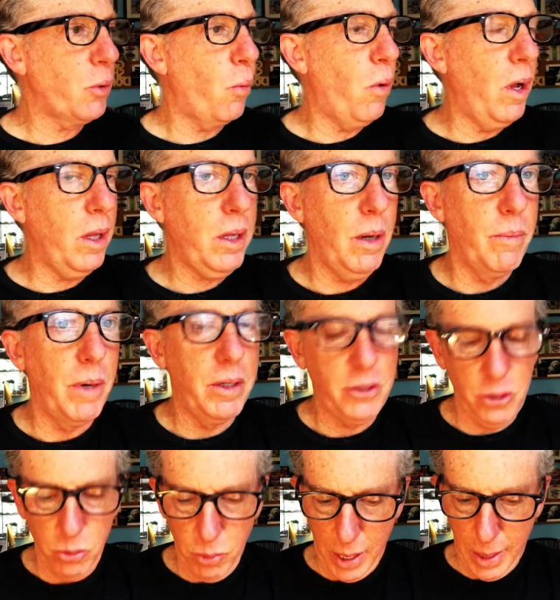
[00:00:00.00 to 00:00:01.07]
Welcome
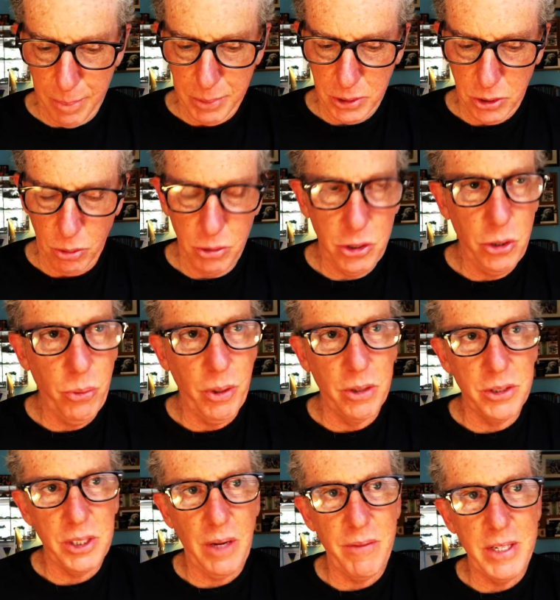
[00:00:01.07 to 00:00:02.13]
to episode
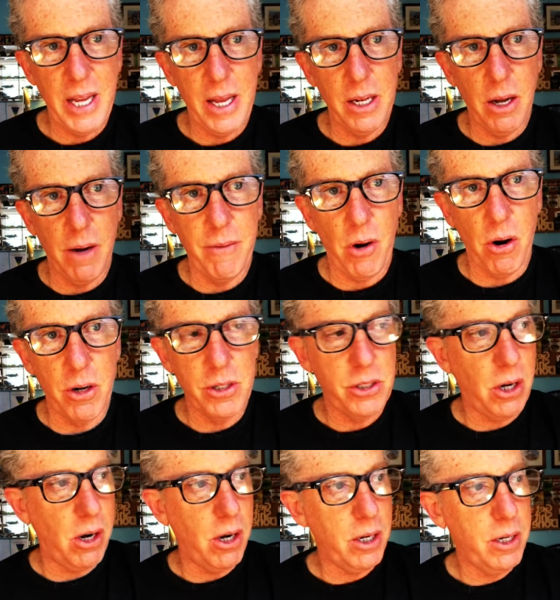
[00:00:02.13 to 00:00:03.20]
278 of Art
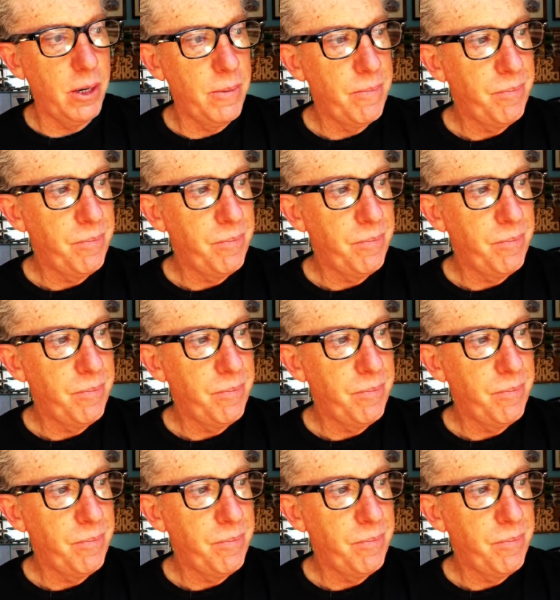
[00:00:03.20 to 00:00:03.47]
Talk.